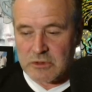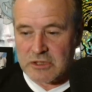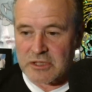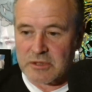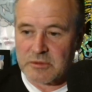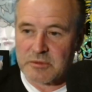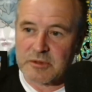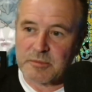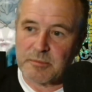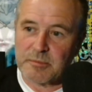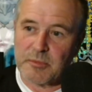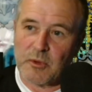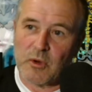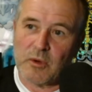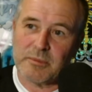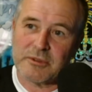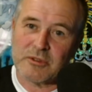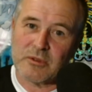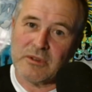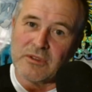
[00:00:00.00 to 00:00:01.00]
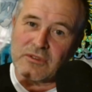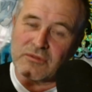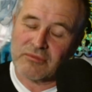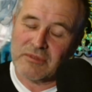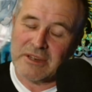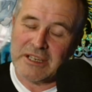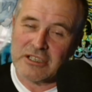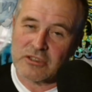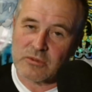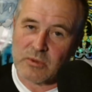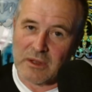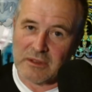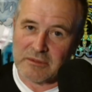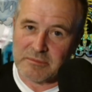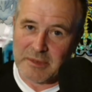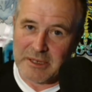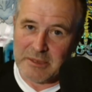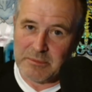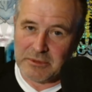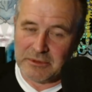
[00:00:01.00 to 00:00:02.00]
but
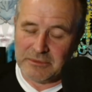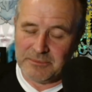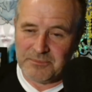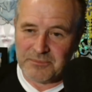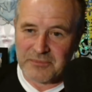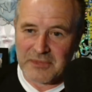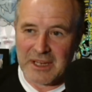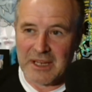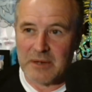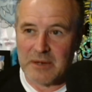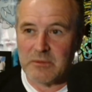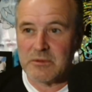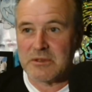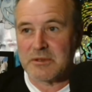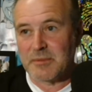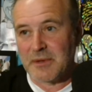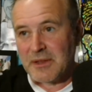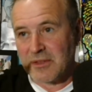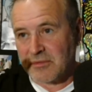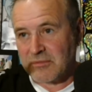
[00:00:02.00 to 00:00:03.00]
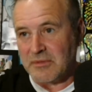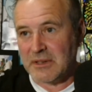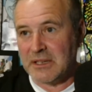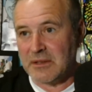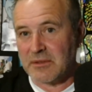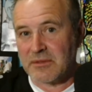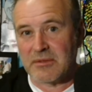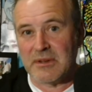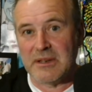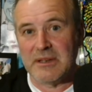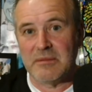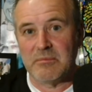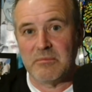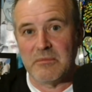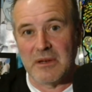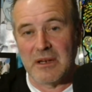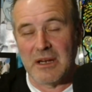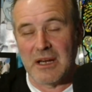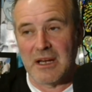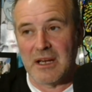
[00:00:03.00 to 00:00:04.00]
translated it means star. Okay, and they
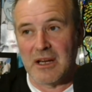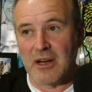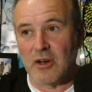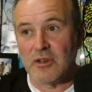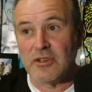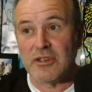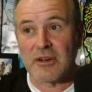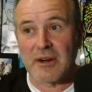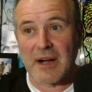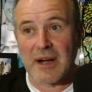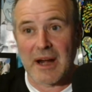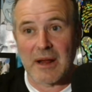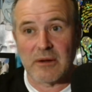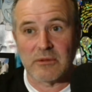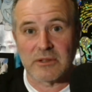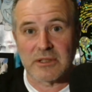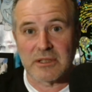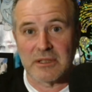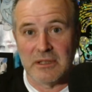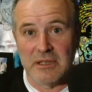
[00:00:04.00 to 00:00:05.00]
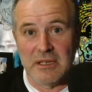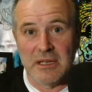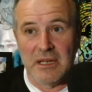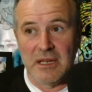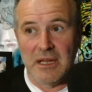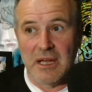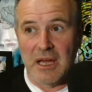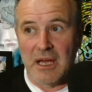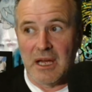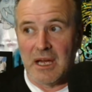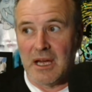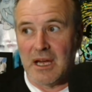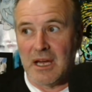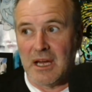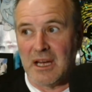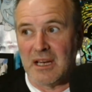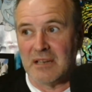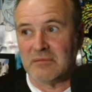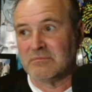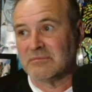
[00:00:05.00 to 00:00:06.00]
were going to make a moon base star.
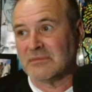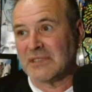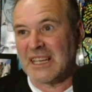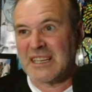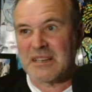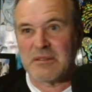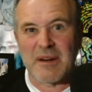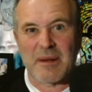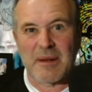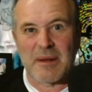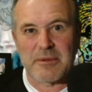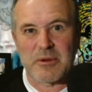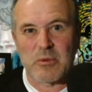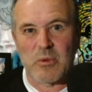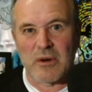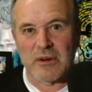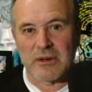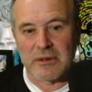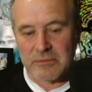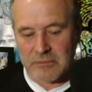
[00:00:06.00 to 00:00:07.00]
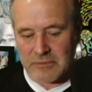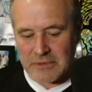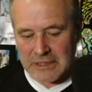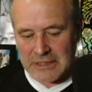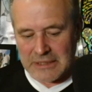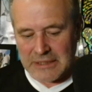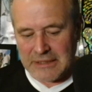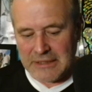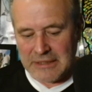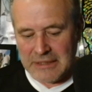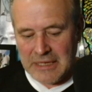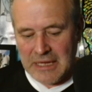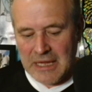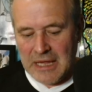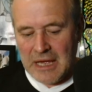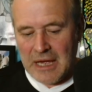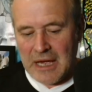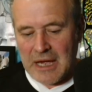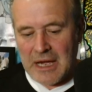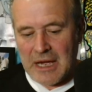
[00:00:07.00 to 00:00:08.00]
It was to
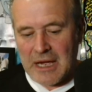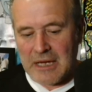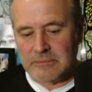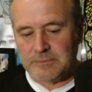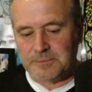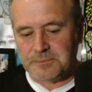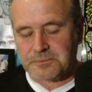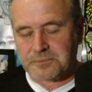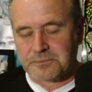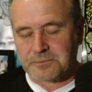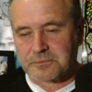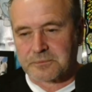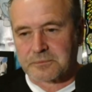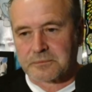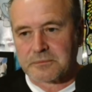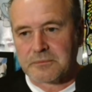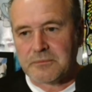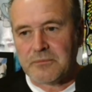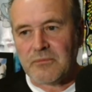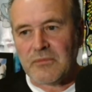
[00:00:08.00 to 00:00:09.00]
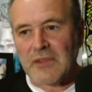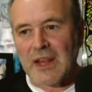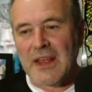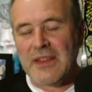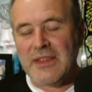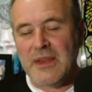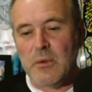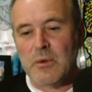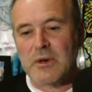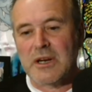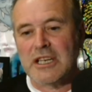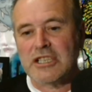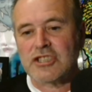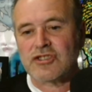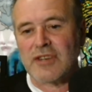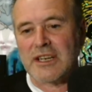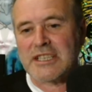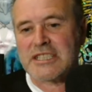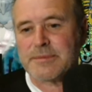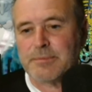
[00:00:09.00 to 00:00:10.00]
support between 3 and 12 people. It was
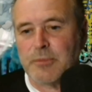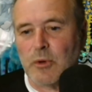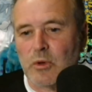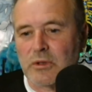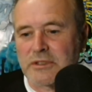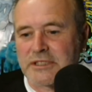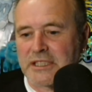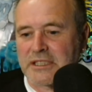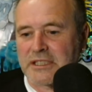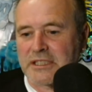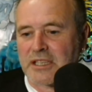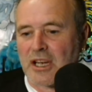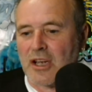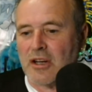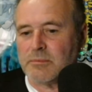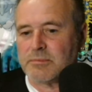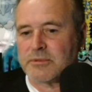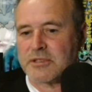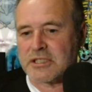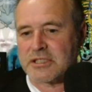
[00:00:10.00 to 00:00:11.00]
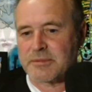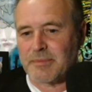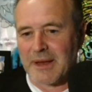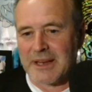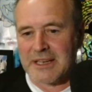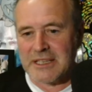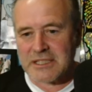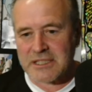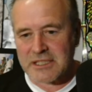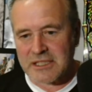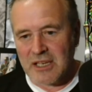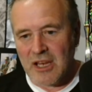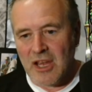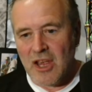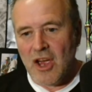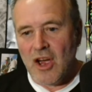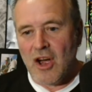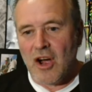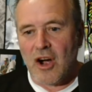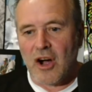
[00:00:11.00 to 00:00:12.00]
to be three
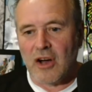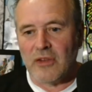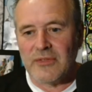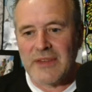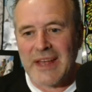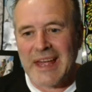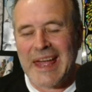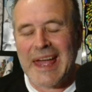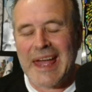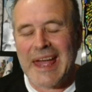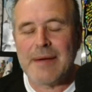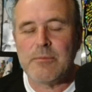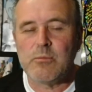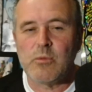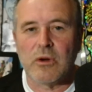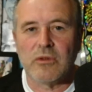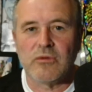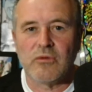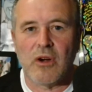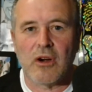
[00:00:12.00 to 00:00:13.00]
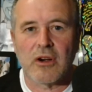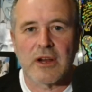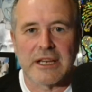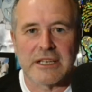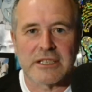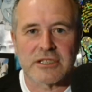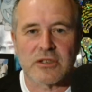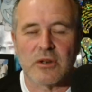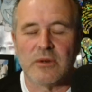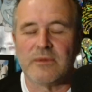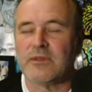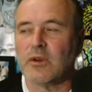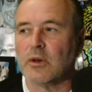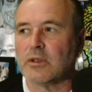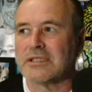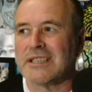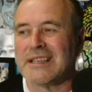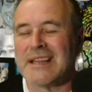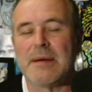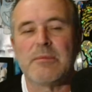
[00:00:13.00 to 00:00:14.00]
underground, like a rabbit
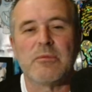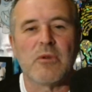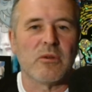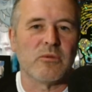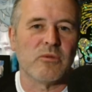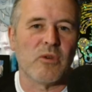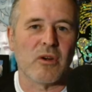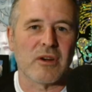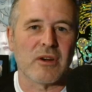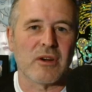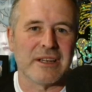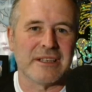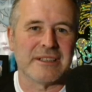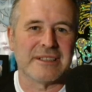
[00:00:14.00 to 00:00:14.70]
warren, really.